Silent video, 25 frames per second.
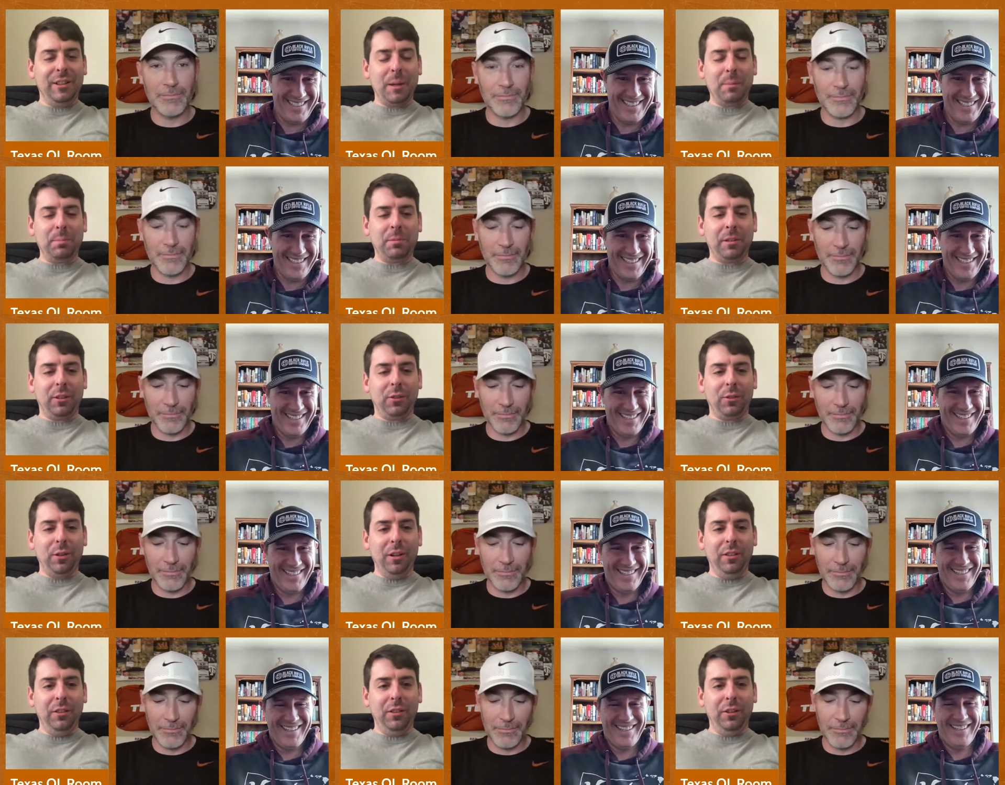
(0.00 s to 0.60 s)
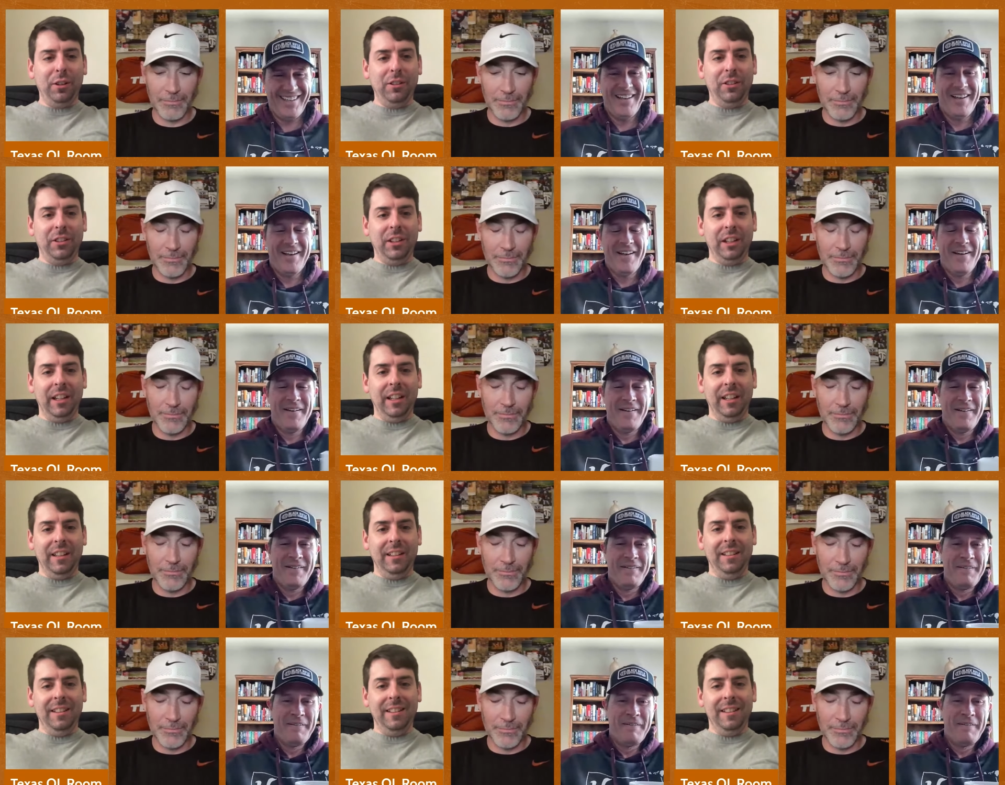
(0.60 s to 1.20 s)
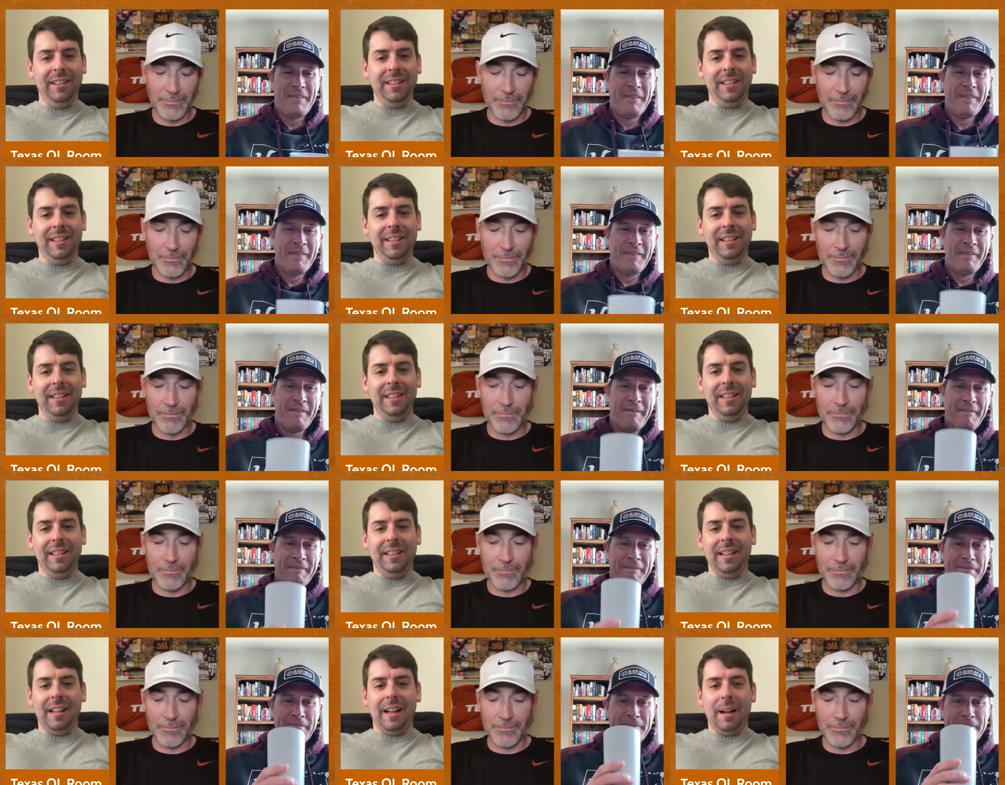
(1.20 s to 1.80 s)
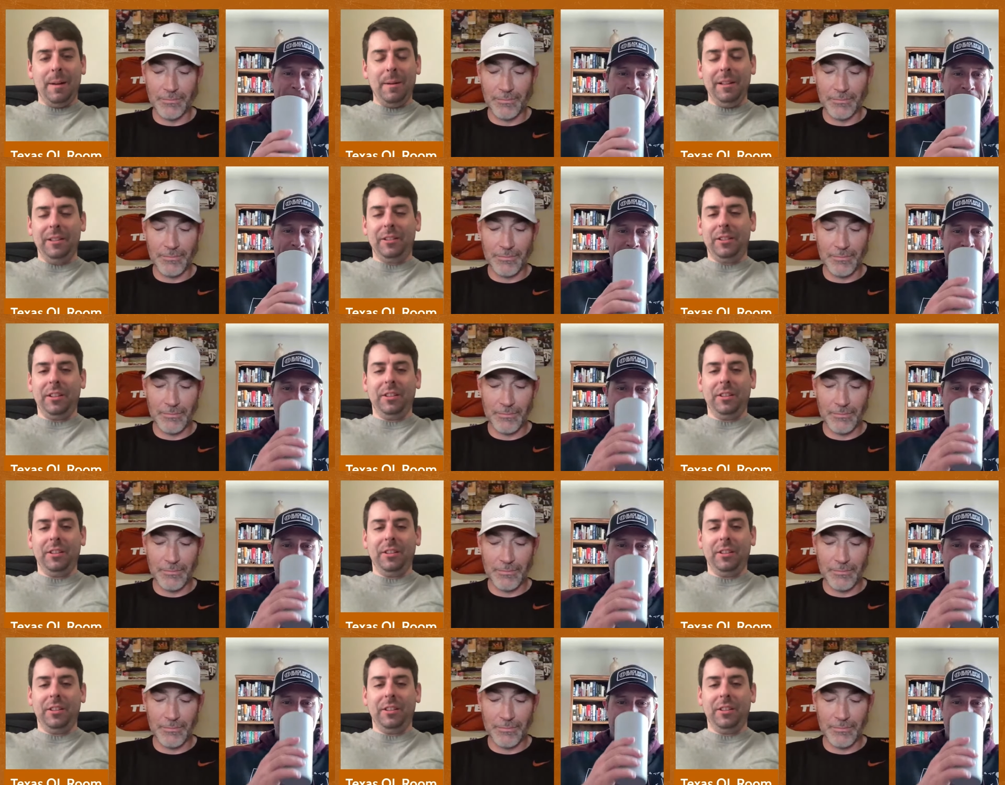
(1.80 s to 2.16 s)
Speaker 1: he's up to three thirteen. I mean,